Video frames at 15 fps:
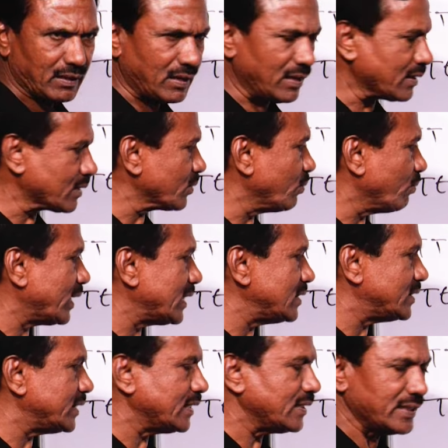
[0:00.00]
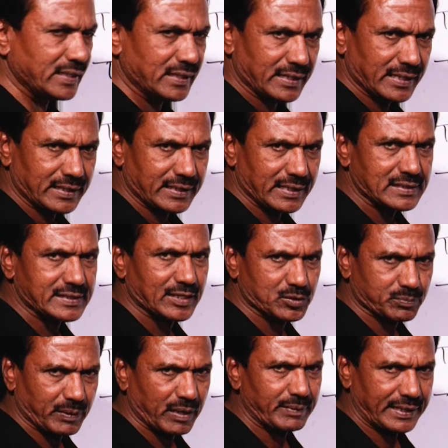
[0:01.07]
or one gene inheritance
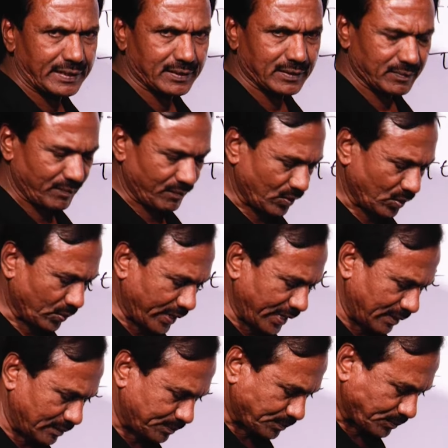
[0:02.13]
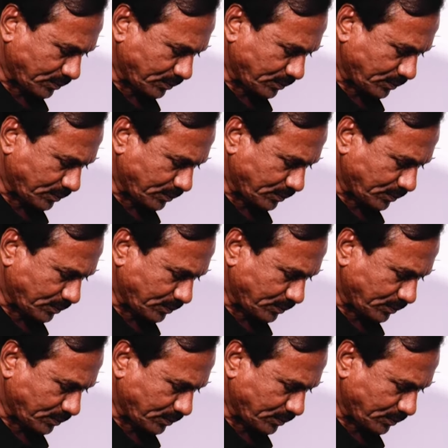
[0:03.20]
experiment. Okay.